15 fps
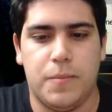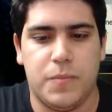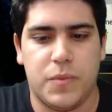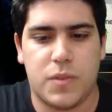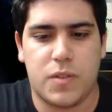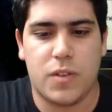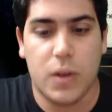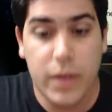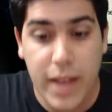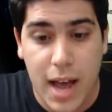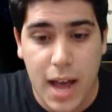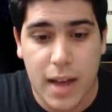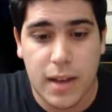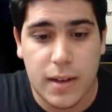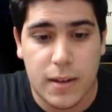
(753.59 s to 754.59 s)
So
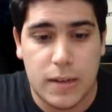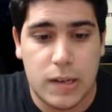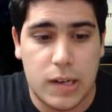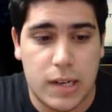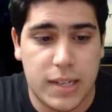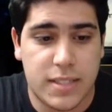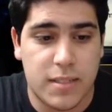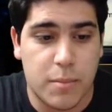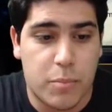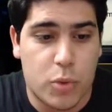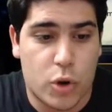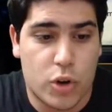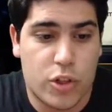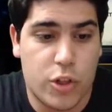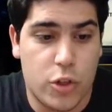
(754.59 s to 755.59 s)
yeah, it's
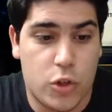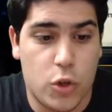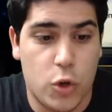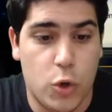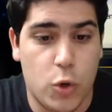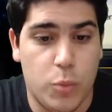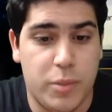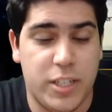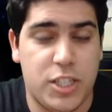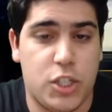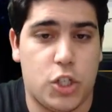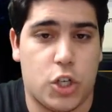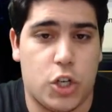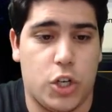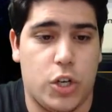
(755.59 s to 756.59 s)
important to be
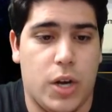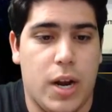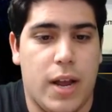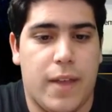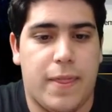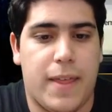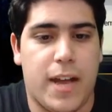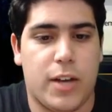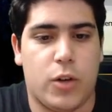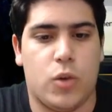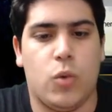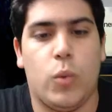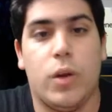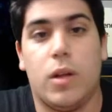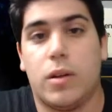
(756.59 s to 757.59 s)
sure that
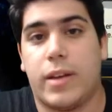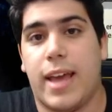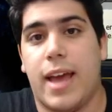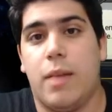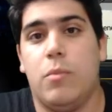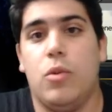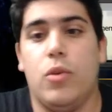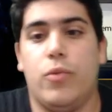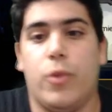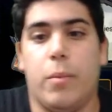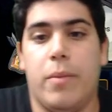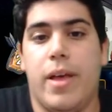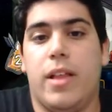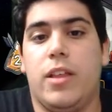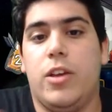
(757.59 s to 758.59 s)
you can move your
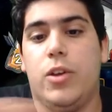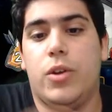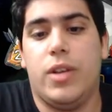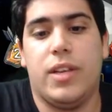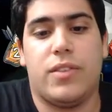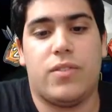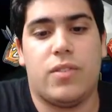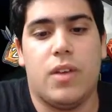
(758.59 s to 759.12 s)
melee units